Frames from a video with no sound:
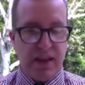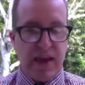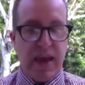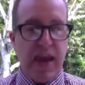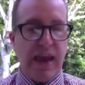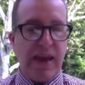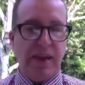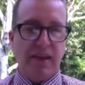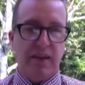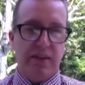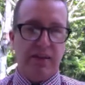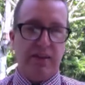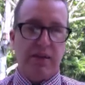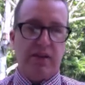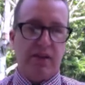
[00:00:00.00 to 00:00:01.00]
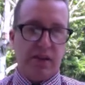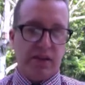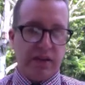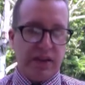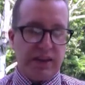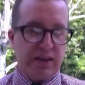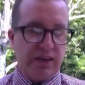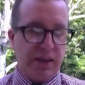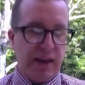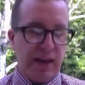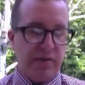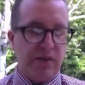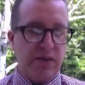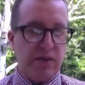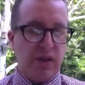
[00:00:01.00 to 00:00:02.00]
Hey, the clerk
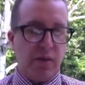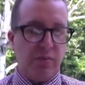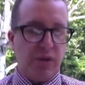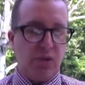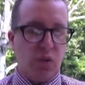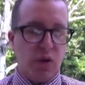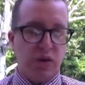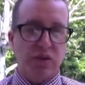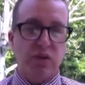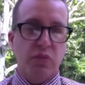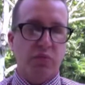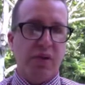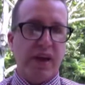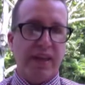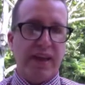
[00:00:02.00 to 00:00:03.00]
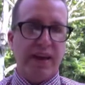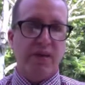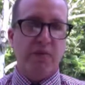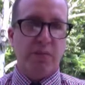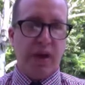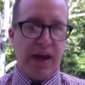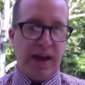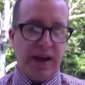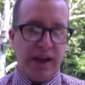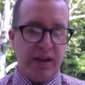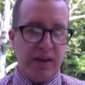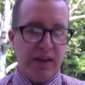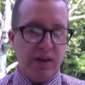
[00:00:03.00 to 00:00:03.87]
exclaimed, stomping toward us. You break that, you buy it.